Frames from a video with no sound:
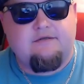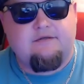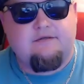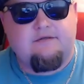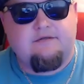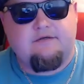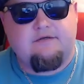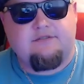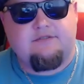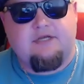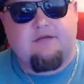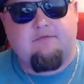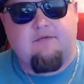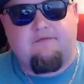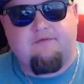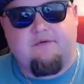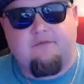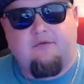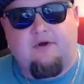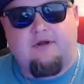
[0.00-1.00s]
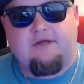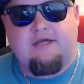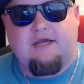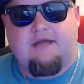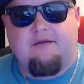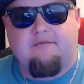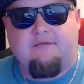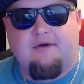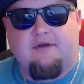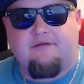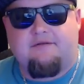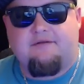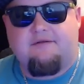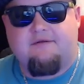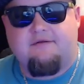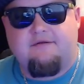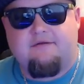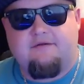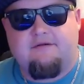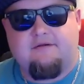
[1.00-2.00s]
So Shane went from 1K a month
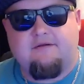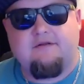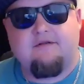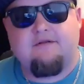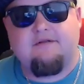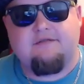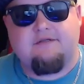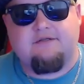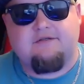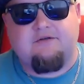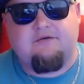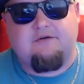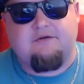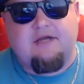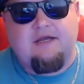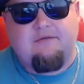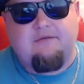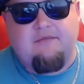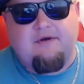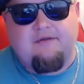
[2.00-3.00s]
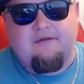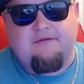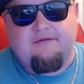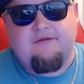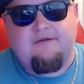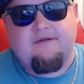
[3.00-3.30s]
to 2K a month